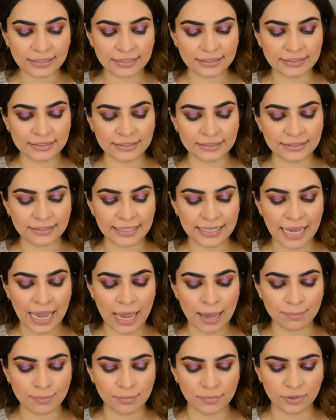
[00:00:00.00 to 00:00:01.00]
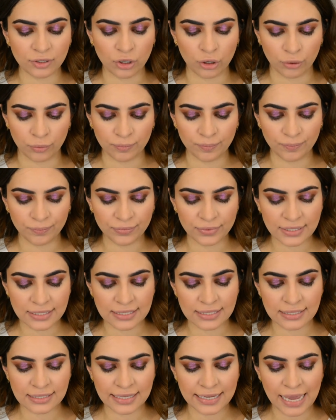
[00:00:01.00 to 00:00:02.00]
This is
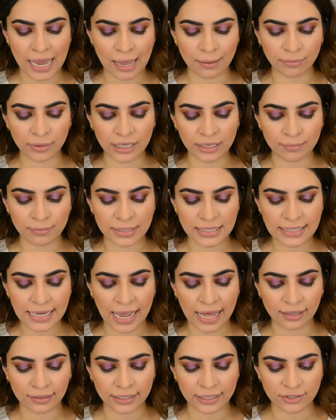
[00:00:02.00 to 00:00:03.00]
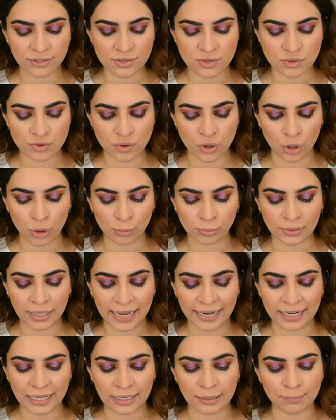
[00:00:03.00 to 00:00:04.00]
the Ambient Metallic Strobe
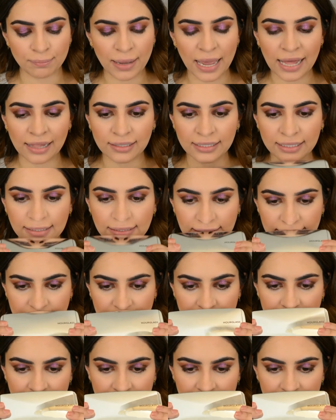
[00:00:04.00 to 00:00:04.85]
Lighting Palette.